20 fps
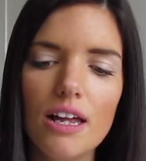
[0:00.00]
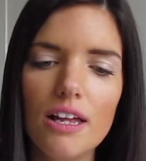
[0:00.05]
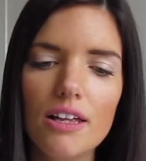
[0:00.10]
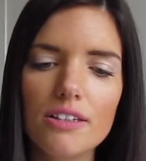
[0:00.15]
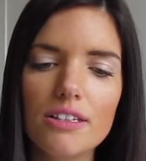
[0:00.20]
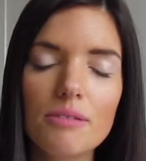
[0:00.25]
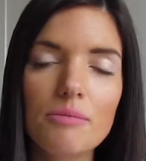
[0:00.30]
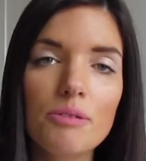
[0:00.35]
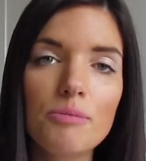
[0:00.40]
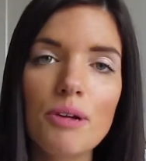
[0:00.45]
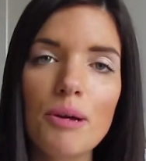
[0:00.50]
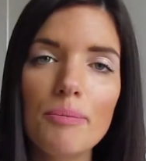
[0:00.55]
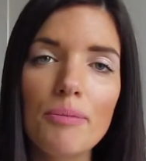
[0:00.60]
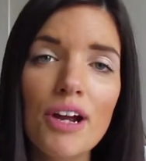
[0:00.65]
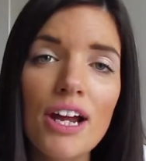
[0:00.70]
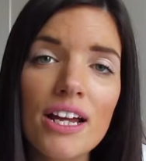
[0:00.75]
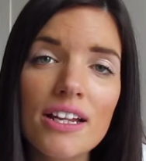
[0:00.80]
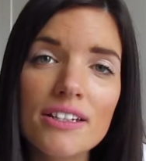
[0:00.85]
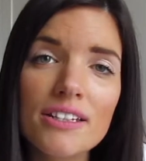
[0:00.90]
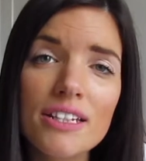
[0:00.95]
some of my
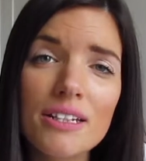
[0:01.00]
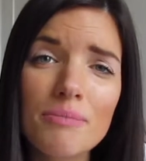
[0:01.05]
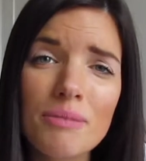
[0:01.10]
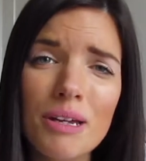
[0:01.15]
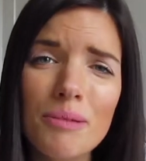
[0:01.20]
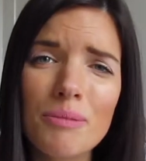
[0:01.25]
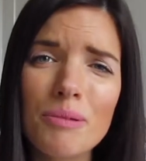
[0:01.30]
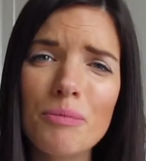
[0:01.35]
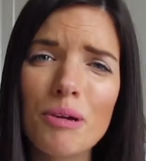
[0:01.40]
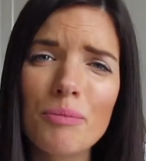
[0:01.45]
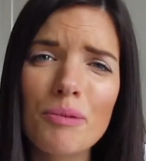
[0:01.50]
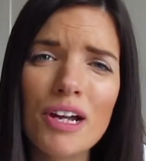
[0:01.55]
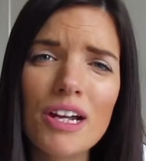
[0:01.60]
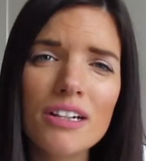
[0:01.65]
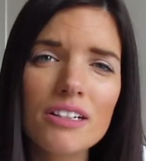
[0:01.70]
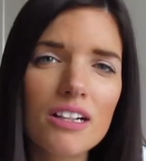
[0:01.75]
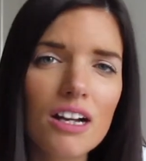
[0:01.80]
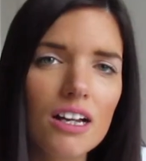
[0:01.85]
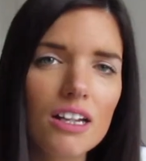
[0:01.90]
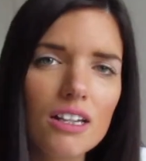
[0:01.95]
branding, maybe my
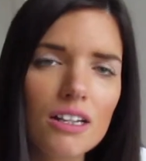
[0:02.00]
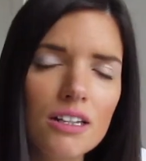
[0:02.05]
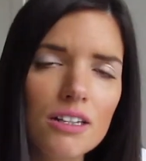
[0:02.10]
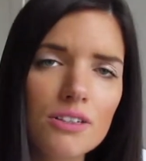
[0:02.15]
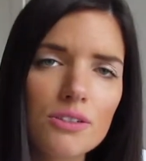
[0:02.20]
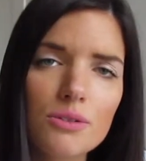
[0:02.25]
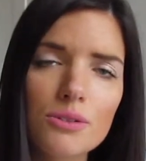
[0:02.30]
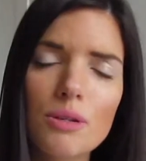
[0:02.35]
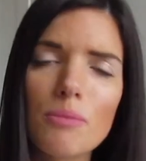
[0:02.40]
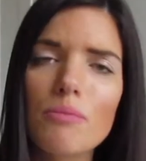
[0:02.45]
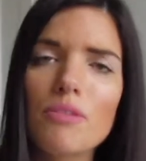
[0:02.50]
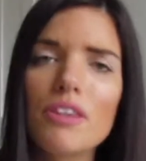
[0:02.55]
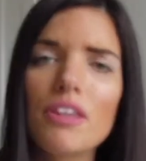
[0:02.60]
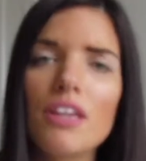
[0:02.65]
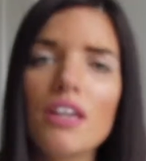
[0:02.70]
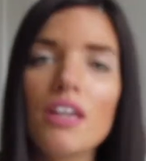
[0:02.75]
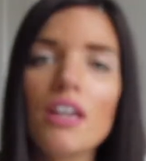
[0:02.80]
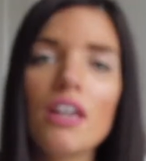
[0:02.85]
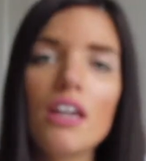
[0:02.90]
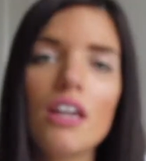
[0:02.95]
brand colours or
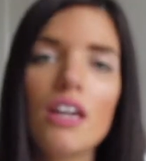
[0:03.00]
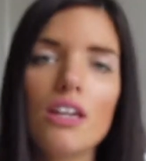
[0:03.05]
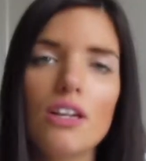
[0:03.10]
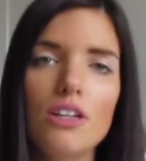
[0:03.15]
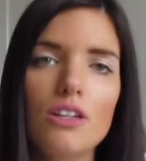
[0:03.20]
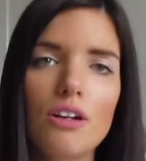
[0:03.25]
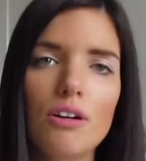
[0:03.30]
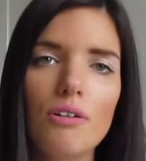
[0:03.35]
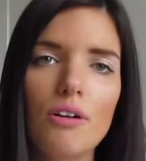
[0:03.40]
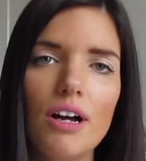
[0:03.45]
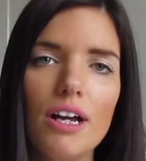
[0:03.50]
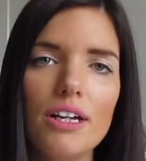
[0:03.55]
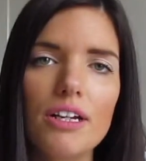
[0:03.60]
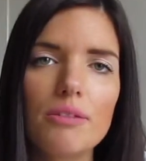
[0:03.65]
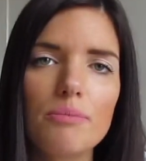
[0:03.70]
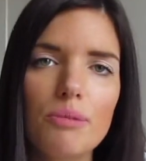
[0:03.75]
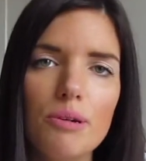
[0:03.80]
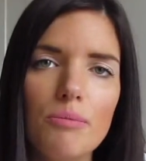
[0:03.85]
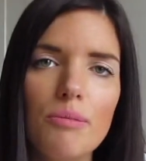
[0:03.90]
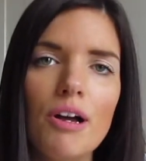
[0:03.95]
something, I
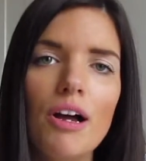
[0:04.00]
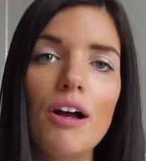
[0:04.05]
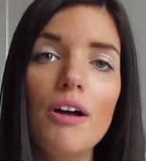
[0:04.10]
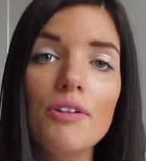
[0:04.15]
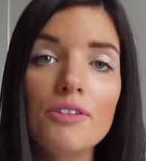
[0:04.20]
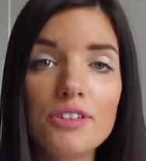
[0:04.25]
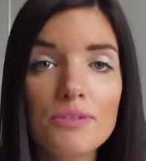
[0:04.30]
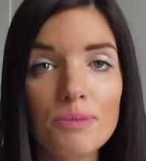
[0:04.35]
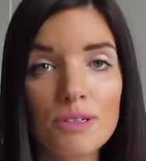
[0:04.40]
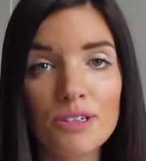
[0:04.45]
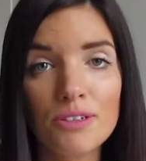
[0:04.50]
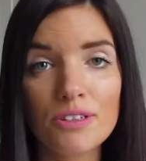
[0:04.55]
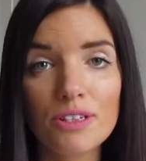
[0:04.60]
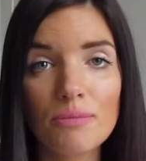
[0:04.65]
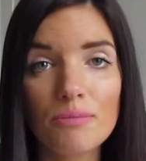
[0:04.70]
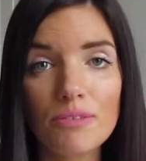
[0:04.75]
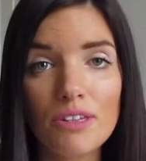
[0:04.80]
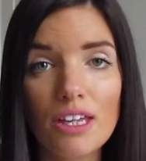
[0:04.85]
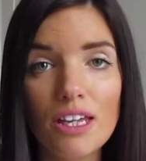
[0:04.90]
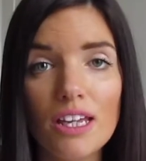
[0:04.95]
could put my own spin on
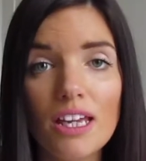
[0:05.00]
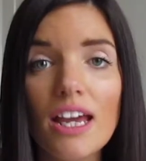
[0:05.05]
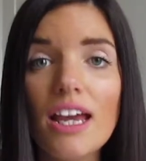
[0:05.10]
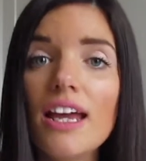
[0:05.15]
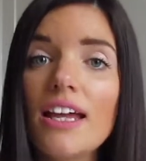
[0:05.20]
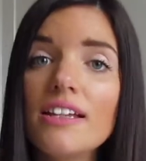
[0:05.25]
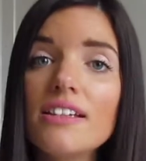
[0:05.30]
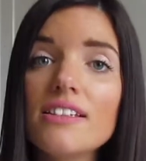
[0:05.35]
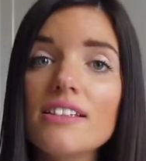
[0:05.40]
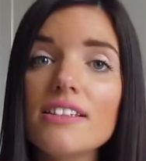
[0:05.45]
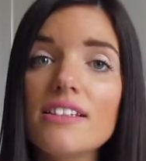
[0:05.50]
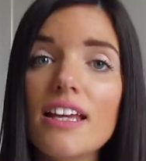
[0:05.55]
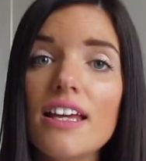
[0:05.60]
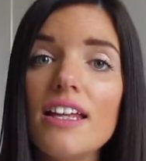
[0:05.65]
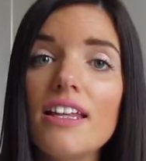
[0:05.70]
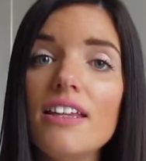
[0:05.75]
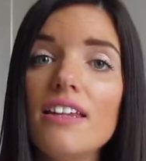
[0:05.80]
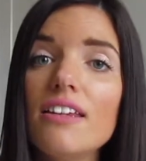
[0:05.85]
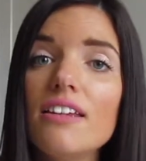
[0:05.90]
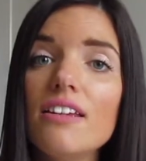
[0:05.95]
something, and
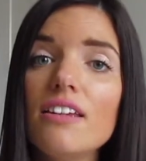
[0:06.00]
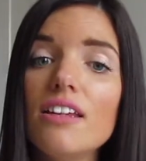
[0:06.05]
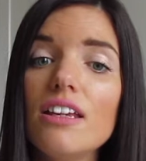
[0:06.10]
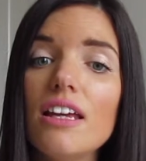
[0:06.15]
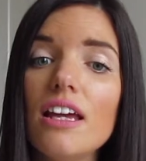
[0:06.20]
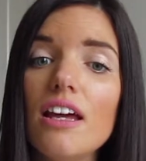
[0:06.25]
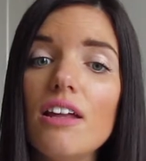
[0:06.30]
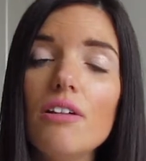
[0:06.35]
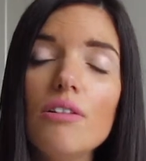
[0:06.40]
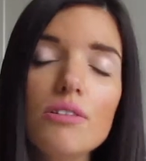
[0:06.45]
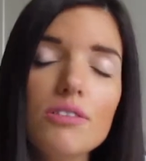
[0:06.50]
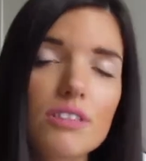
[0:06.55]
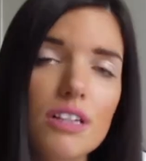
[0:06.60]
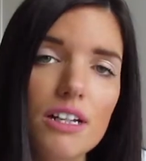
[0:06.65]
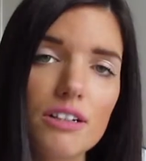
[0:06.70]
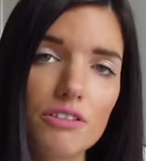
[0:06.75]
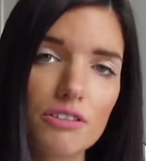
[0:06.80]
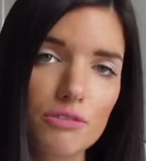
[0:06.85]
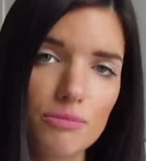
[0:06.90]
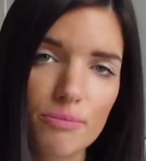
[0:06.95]
then
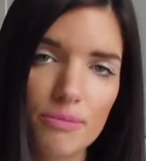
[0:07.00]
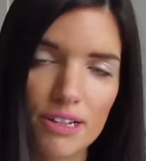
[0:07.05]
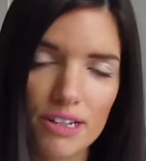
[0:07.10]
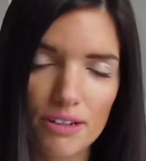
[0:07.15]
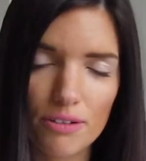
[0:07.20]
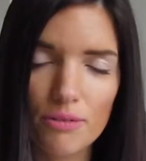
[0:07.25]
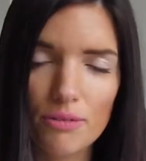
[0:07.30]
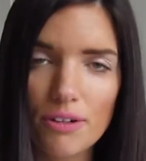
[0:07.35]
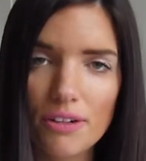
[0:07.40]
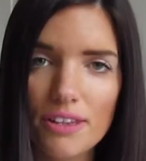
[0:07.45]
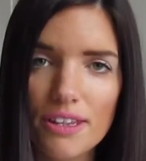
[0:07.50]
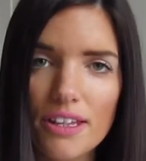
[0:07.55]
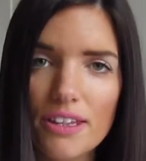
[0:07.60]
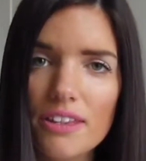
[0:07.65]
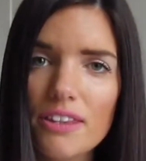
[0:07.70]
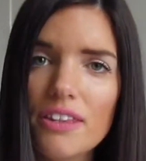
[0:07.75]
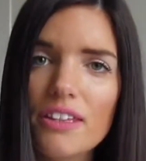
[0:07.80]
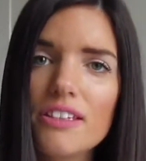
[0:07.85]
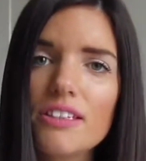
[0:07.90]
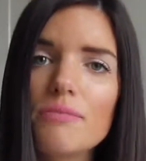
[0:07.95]
alongside all of the
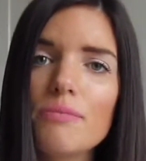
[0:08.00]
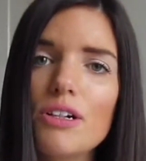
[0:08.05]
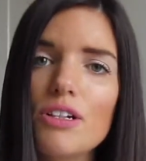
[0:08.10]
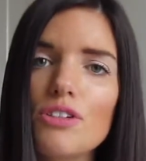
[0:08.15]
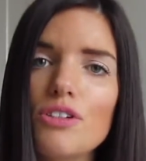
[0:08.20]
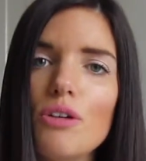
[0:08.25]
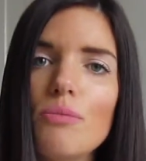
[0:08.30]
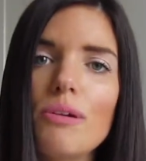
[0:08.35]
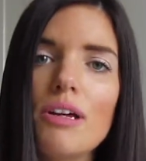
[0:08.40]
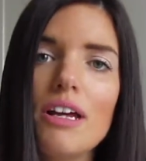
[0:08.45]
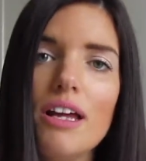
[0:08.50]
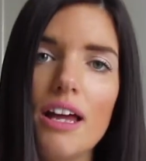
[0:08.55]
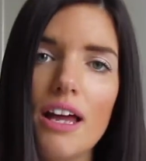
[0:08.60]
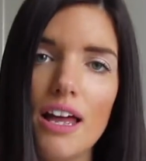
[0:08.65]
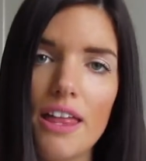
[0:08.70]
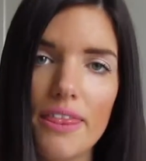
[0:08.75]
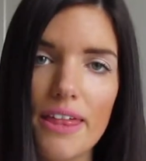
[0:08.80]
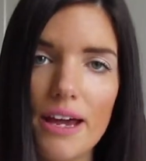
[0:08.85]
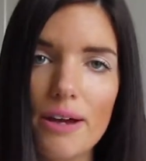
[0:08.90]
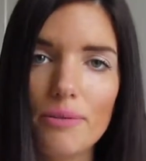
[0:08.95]
other things in my shop,
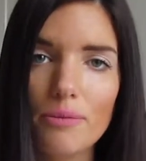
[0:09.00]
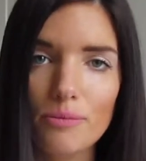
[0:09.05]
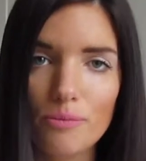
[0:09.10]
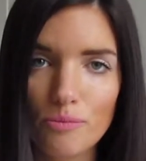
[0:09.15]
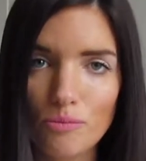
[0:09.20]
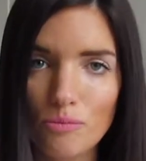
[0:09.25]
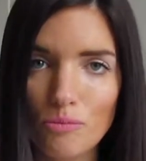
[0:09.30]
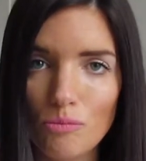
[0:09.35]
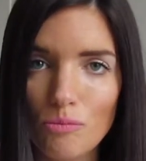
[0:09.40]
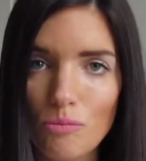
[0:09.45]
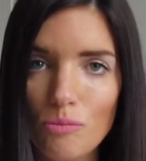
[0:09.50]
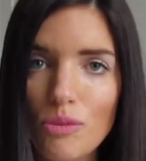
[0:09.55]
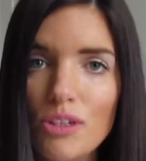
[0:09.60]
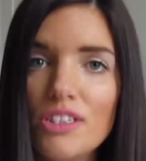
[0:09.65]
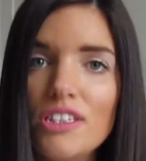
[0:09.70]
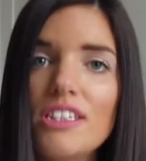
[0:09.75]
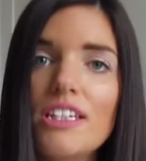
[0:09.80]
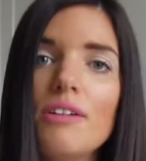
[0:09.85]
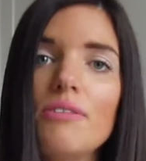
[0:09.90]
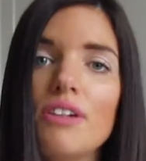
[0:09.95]
that
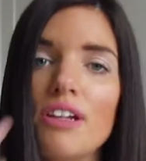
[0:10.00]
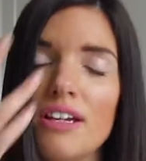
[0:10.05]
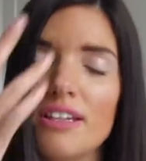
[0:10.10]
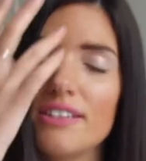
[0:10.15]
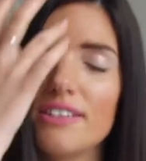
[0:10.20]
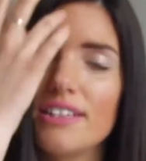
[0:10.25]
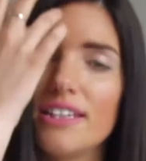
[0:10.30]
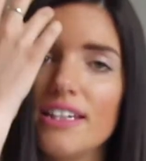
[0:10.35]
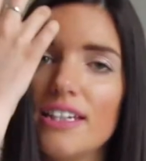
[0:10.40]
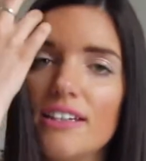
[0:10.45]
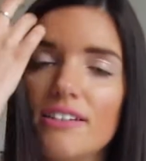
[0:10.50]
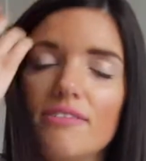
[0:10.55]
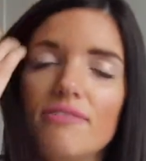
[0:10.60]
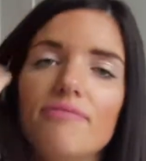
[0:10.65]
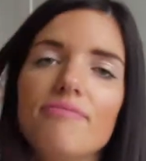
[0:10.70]
would sell nicely.